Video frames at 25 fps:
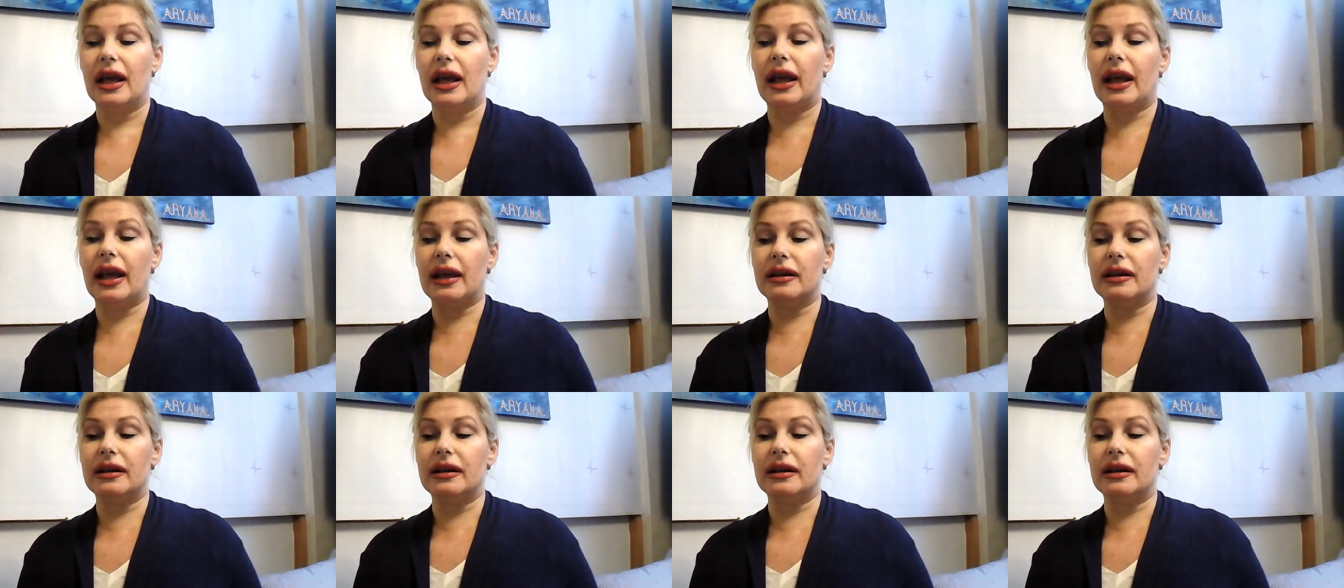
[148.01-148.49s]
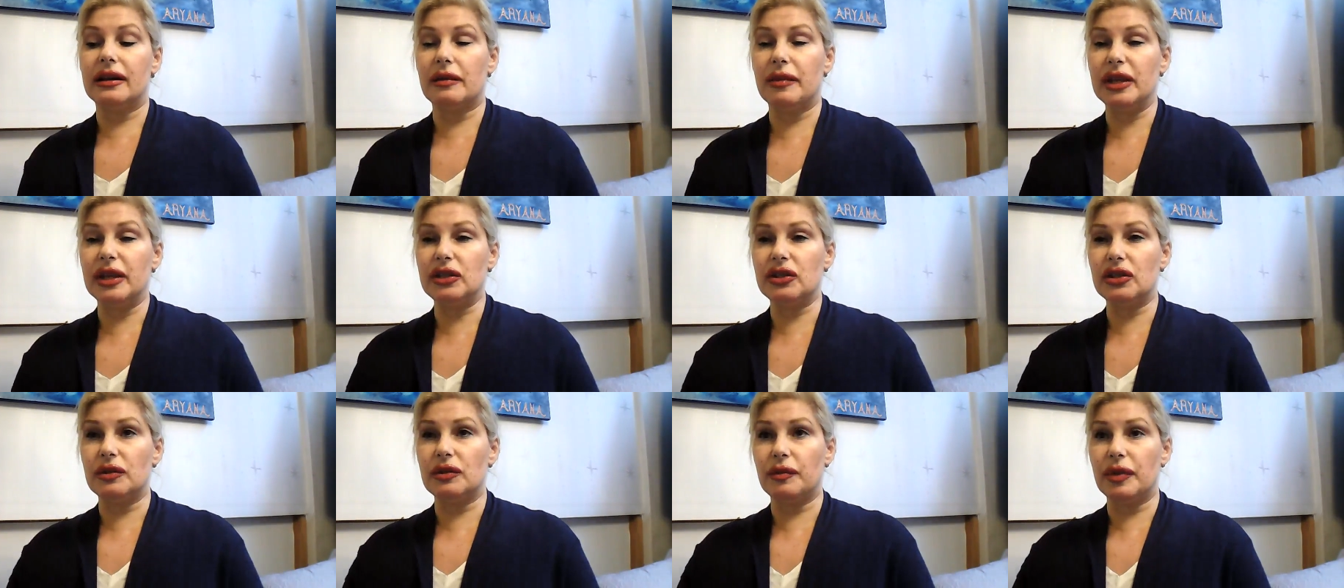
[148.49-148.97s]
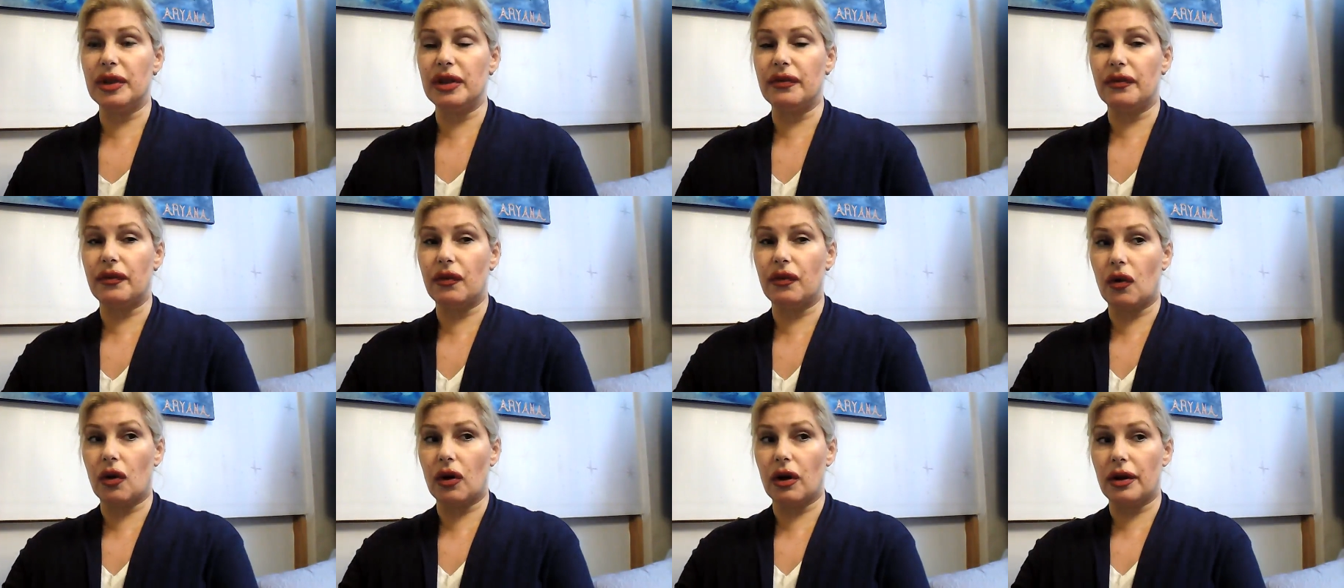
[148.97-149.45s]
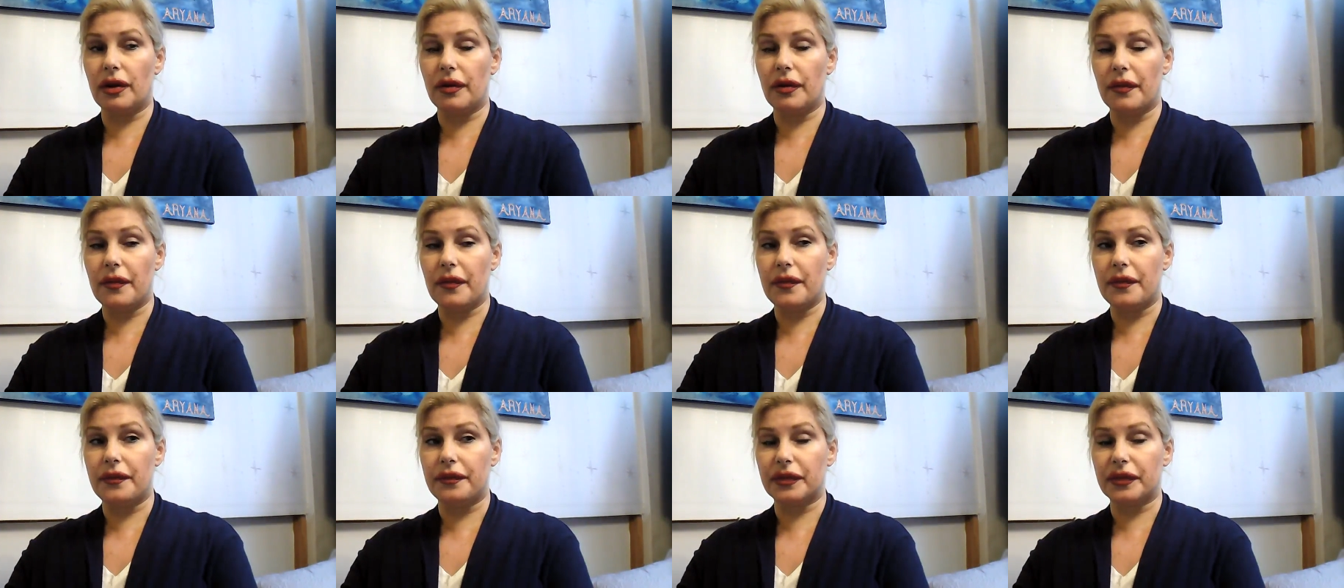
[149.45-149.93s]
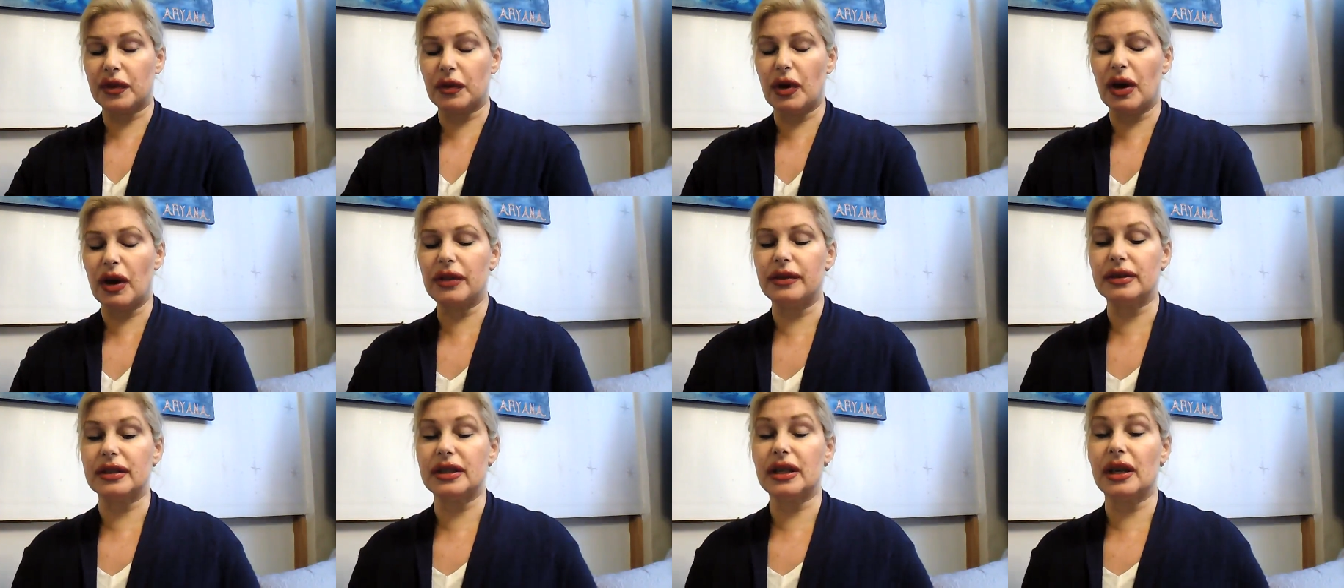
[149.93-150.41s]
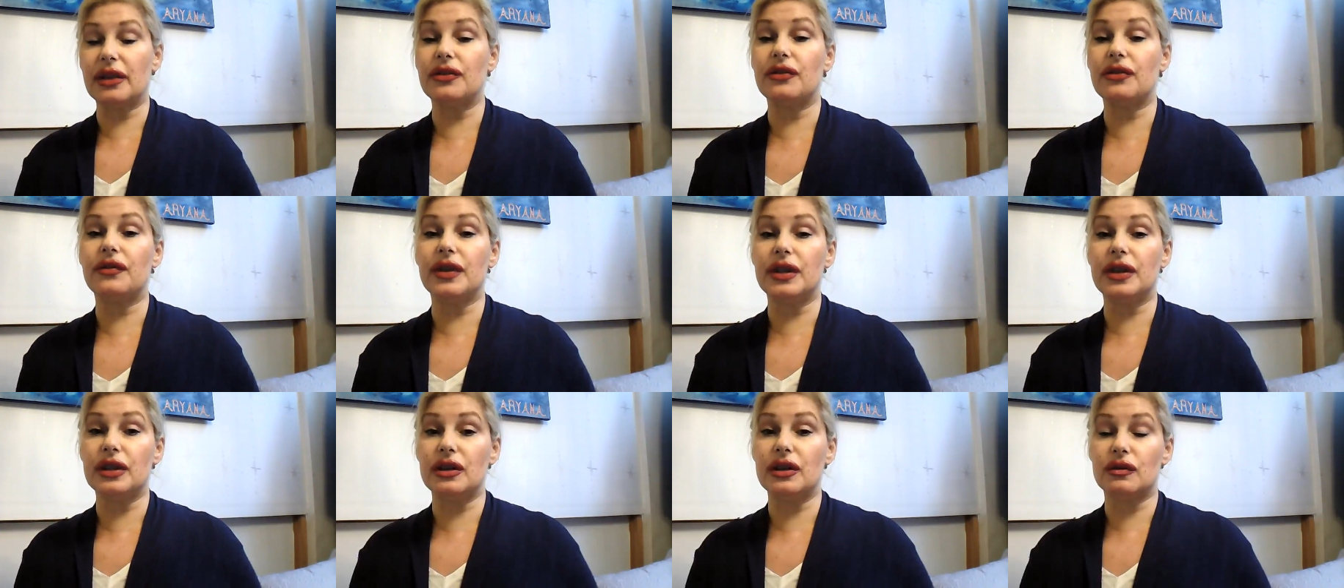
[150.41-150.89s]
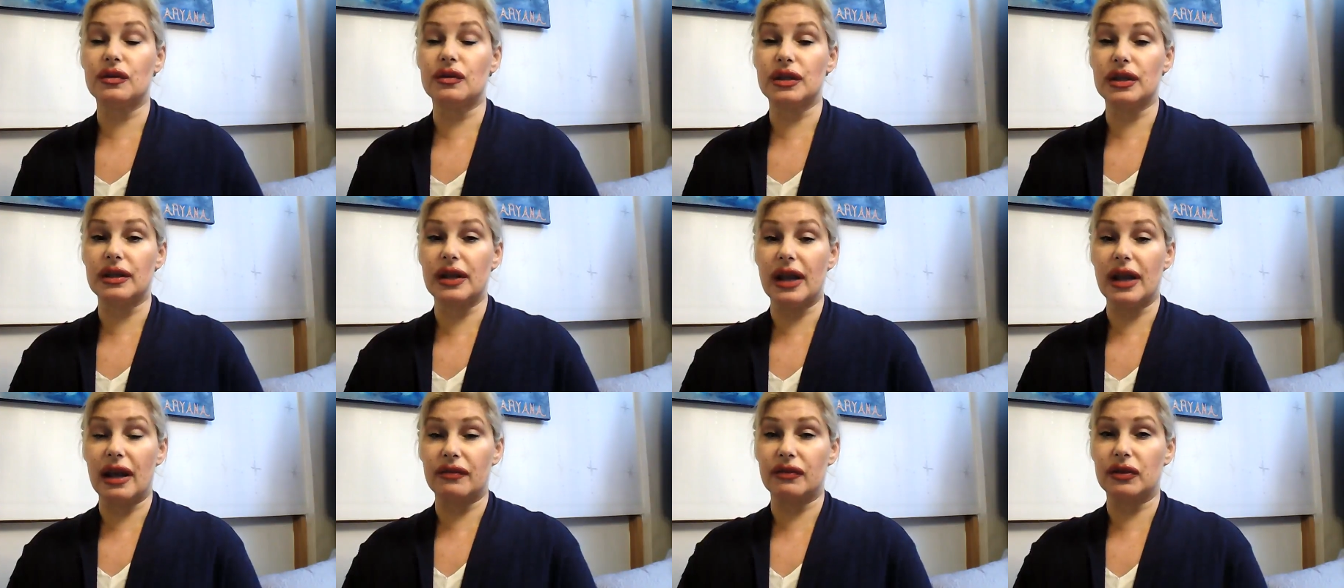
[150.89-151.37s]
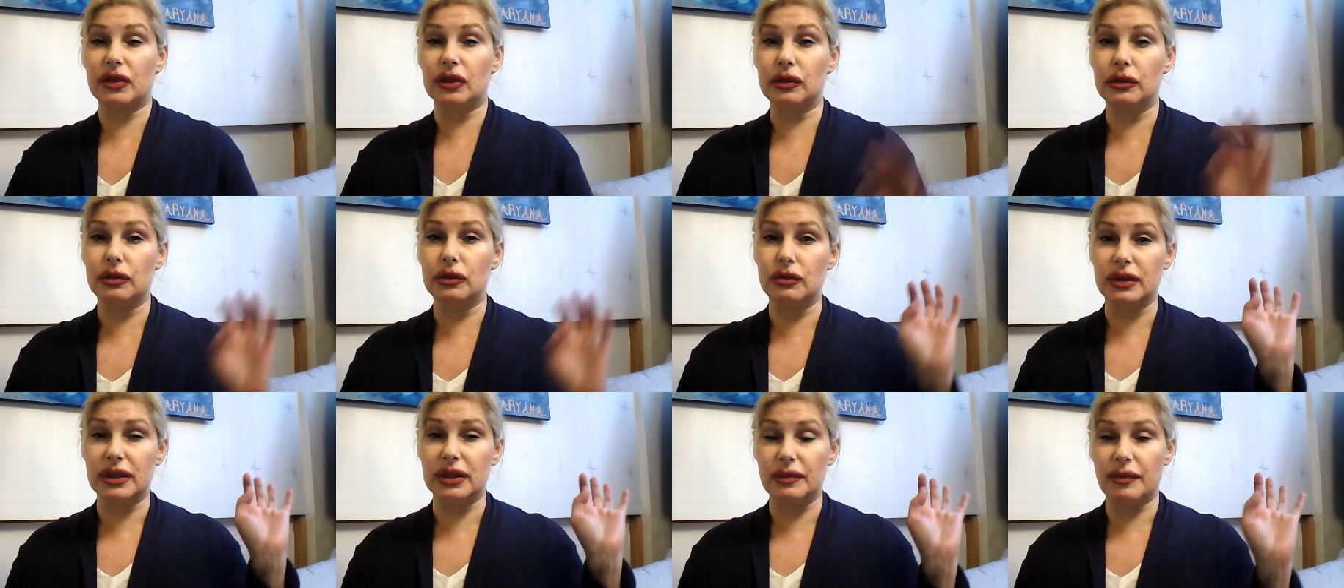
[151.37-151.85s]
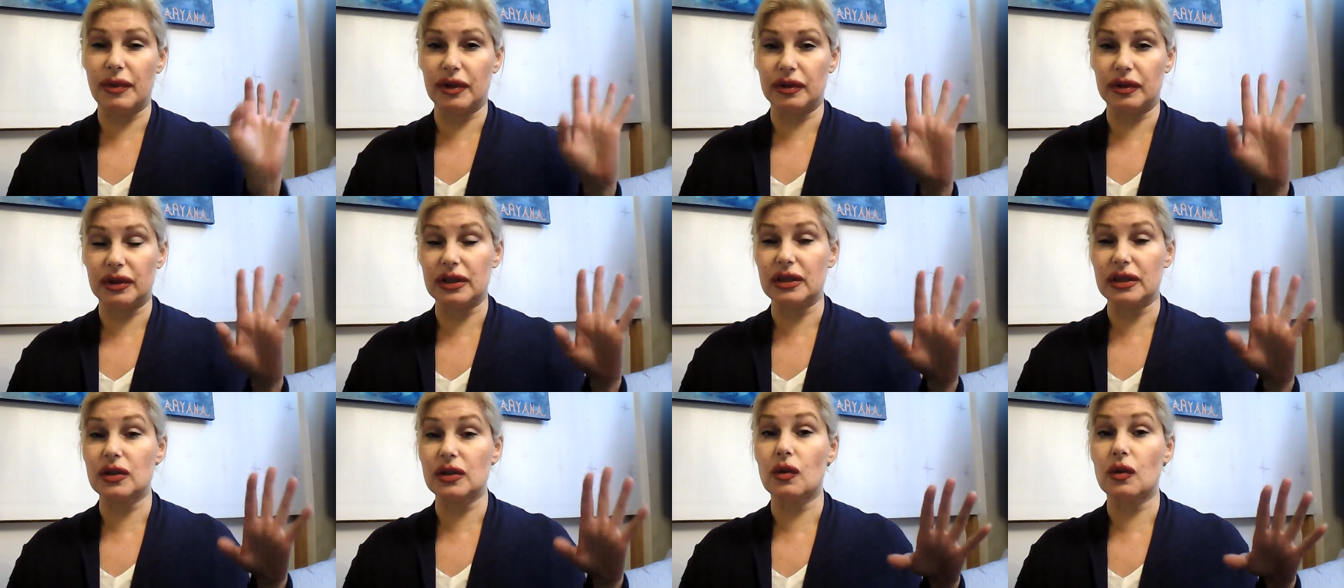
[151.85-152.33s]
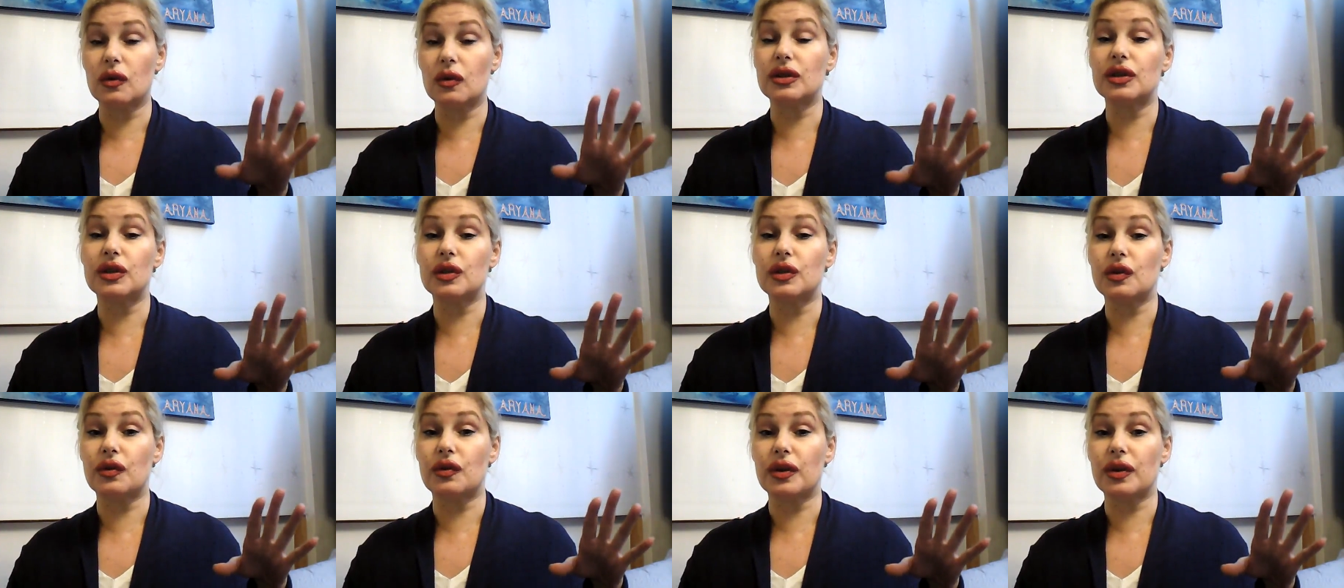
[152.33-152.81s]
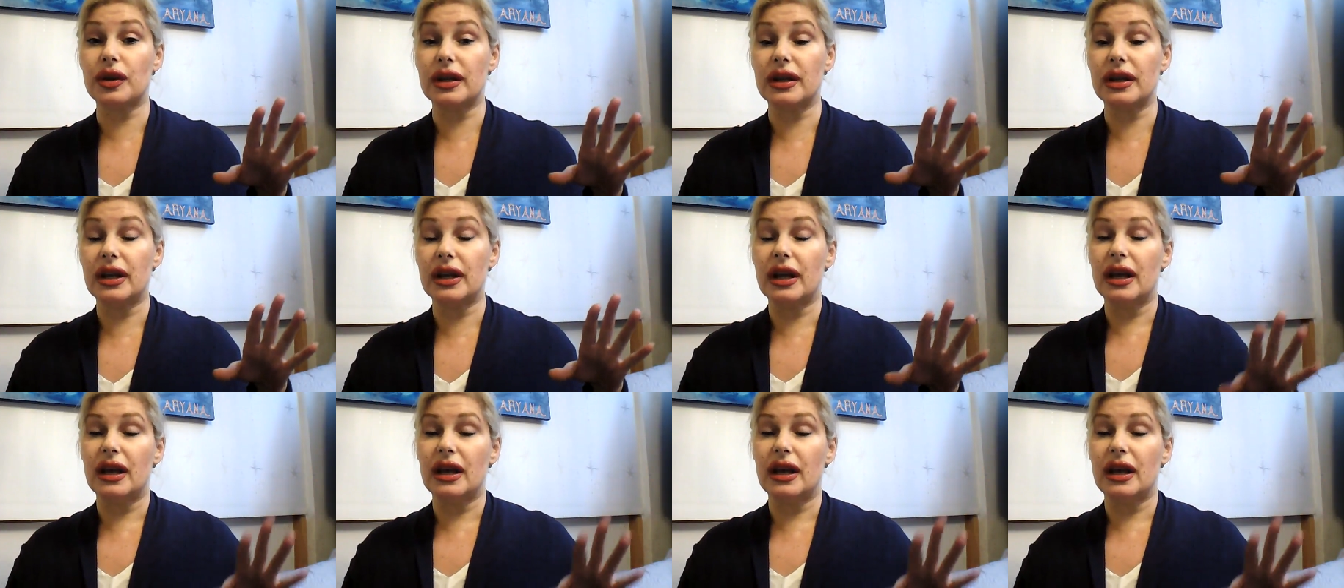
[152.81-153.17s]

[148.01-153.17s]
And as I mentioned before, well, there's other videos that have clues about this whole story.